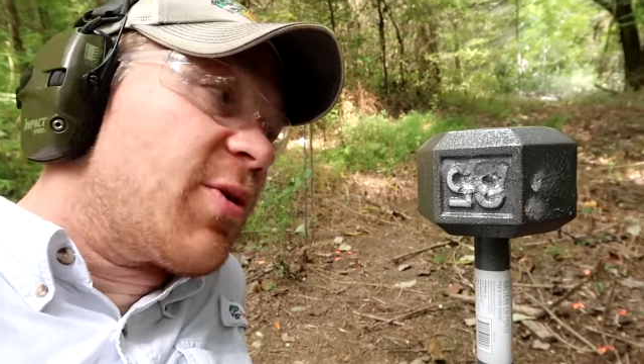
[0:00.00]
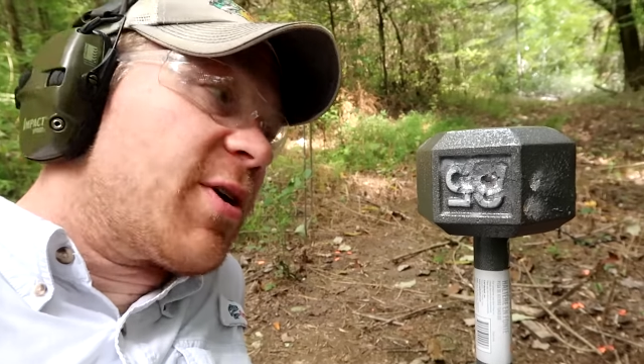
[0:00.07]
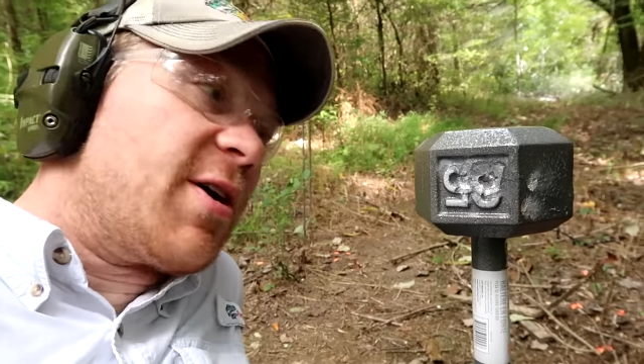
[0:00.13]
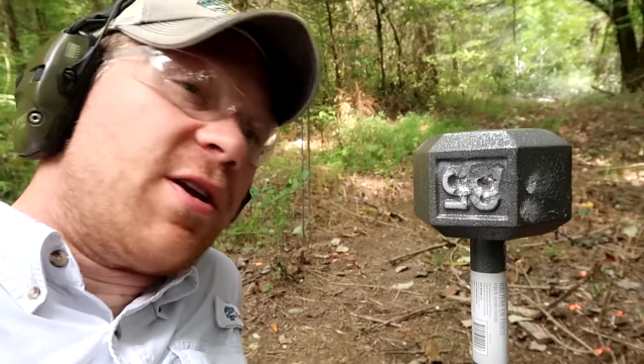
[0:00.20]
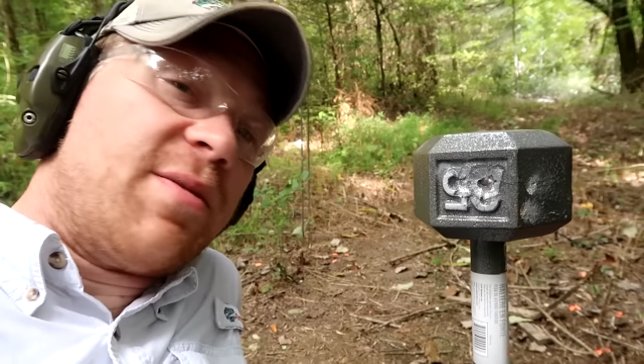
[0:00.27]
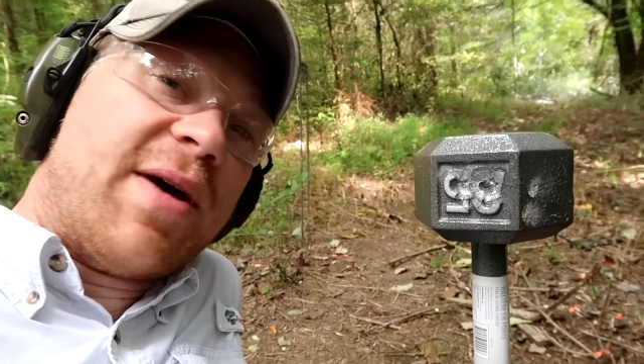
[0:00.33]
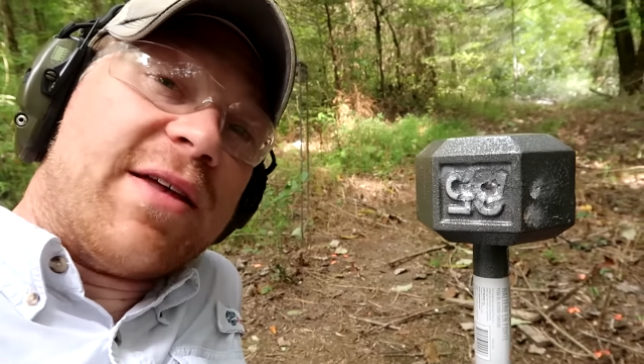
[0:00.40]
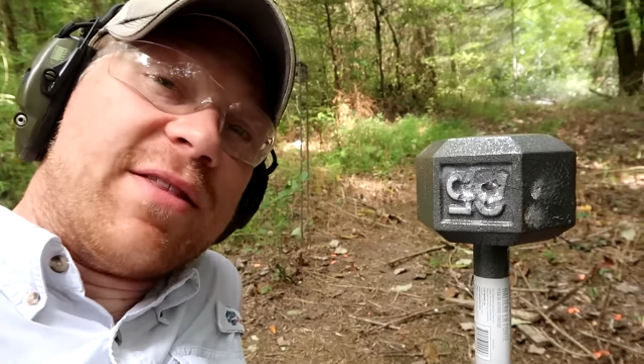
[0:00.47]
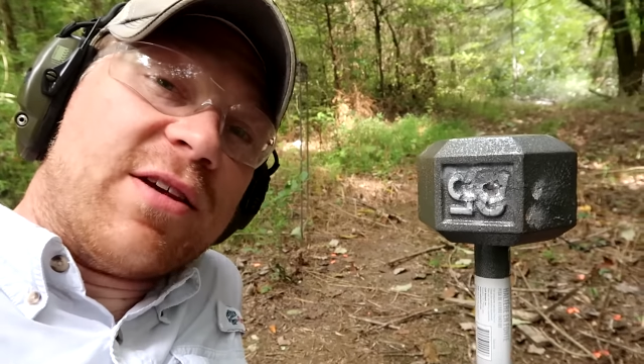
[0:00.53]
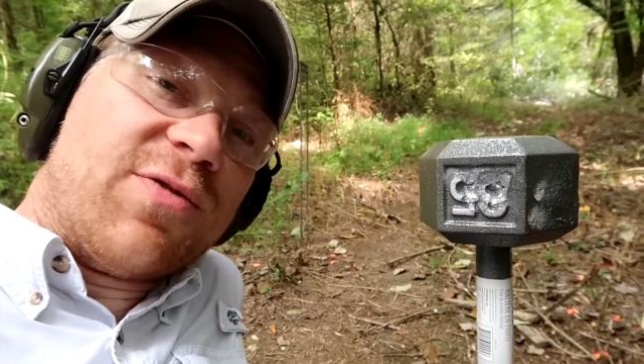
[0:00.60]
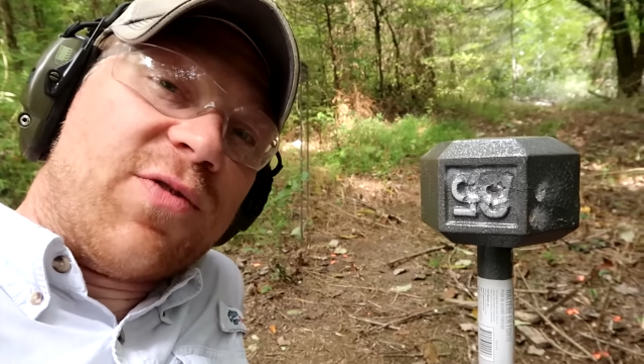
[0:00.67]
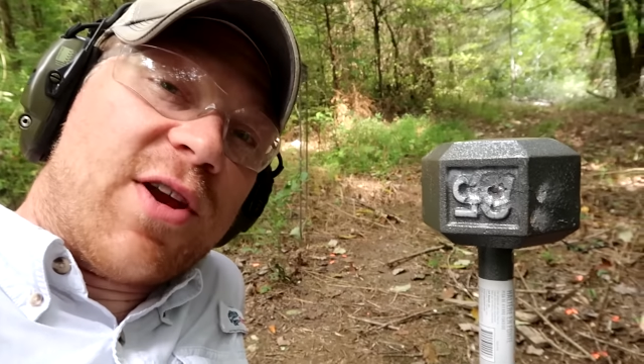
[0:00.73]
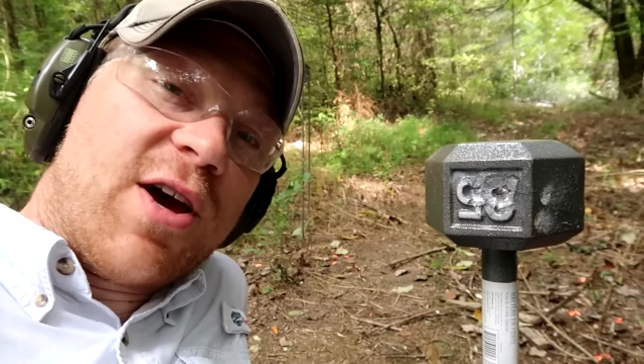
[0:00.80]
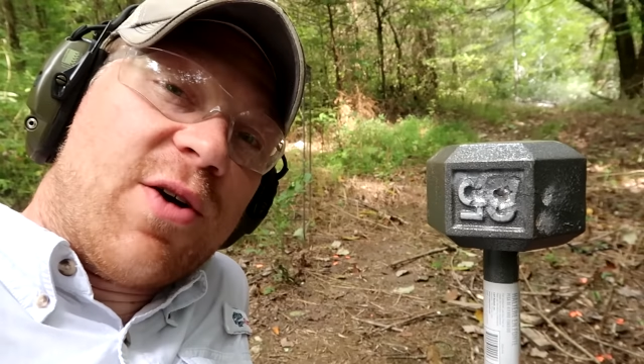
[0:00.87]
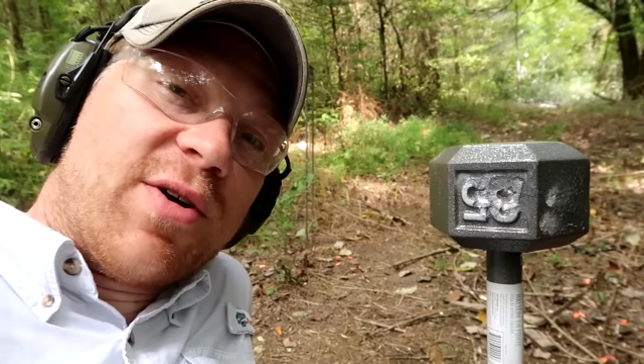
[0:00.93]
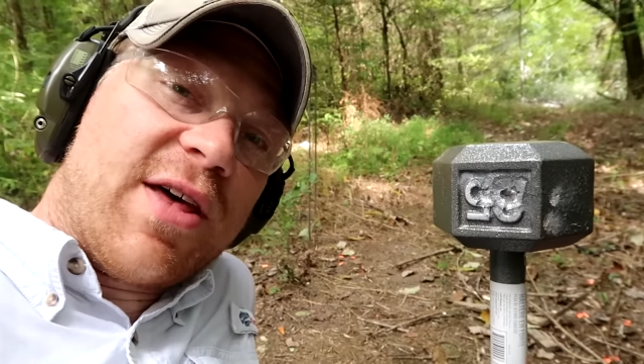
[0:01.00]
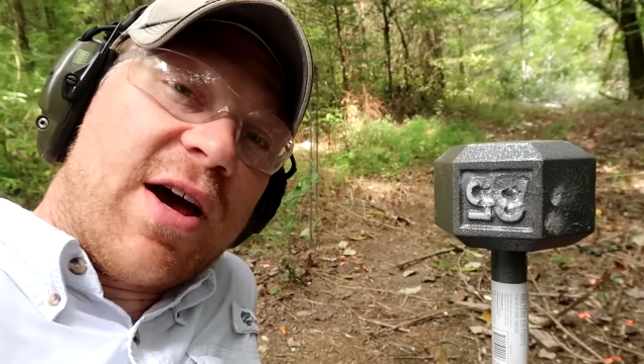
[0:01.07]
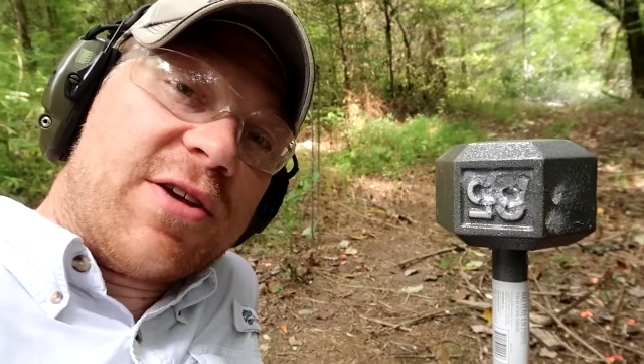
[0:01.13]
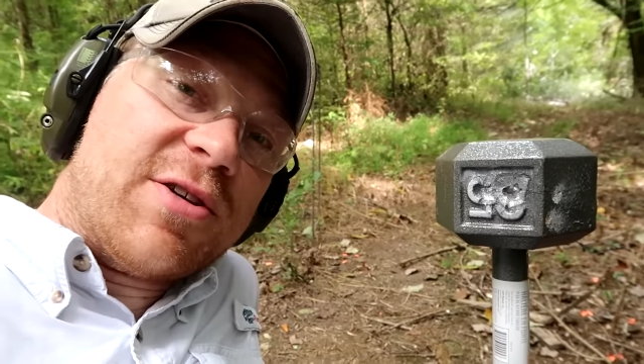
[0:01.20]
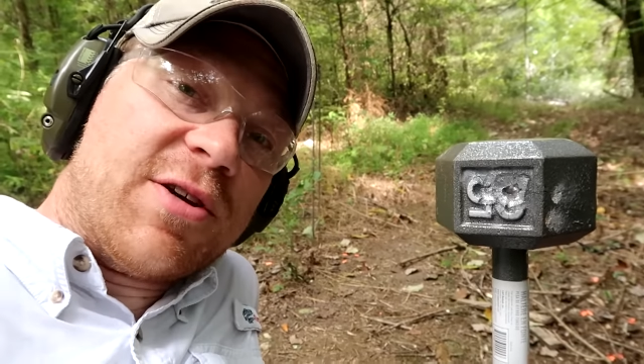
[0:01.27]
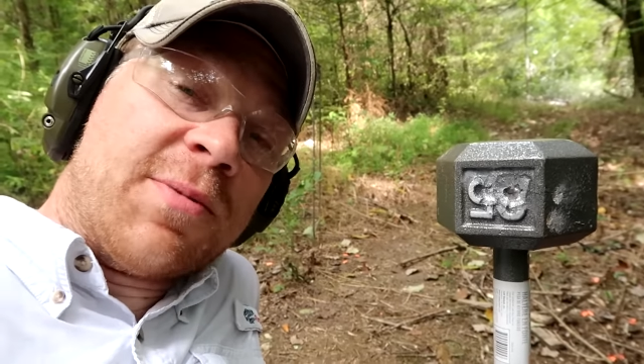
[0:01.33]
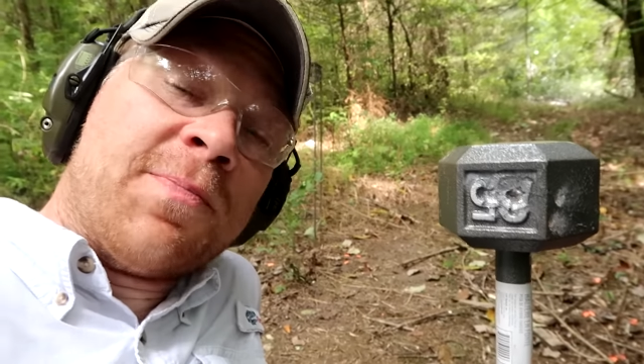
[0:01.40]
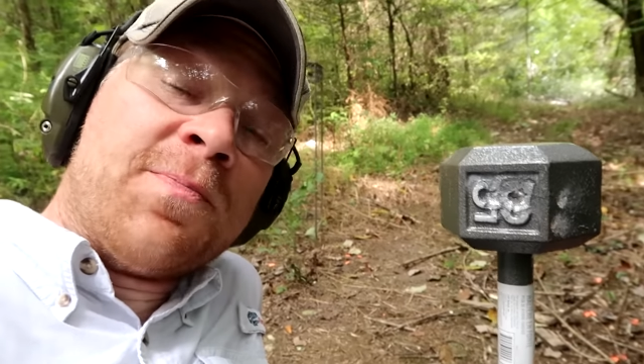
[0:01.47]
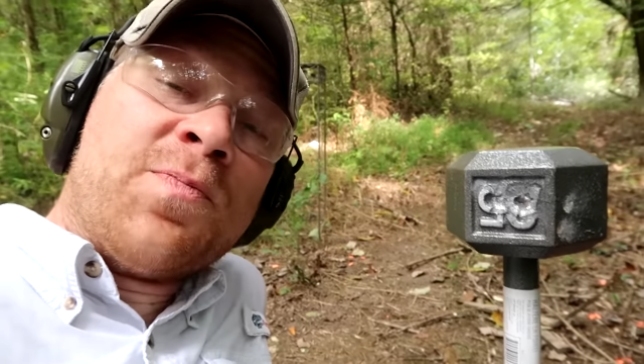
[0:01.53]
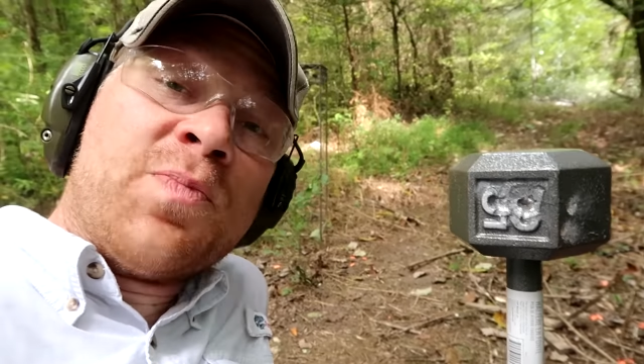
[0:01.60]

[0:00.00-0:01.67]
Couldn't have made this video without you.